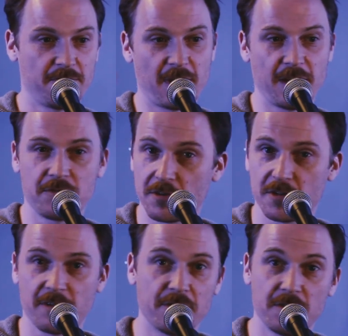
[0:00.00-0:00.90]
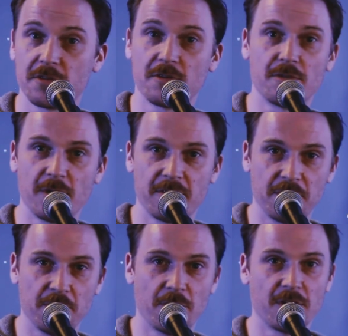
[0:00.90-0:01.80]
5s or 7s or
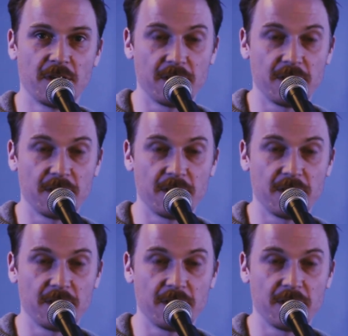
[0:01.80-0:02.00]
whatever you want,